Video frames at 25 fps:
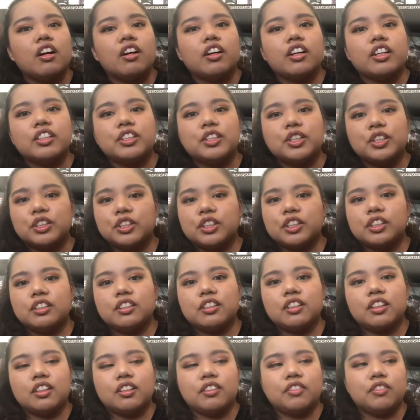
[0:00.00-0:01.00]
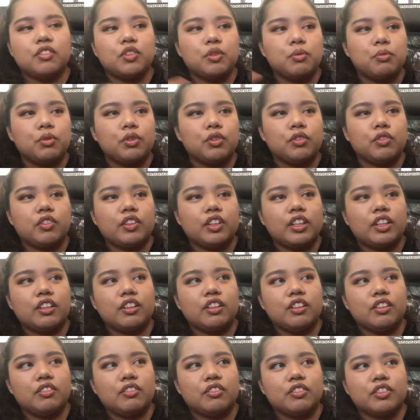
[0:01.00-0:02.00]
edition of the
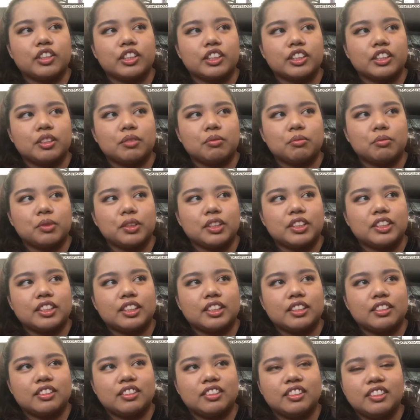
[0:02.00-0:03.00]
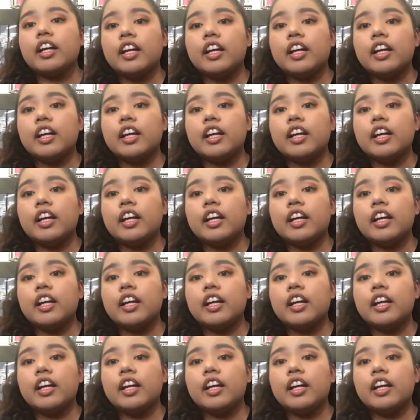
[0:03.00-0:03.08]
movie for some reason.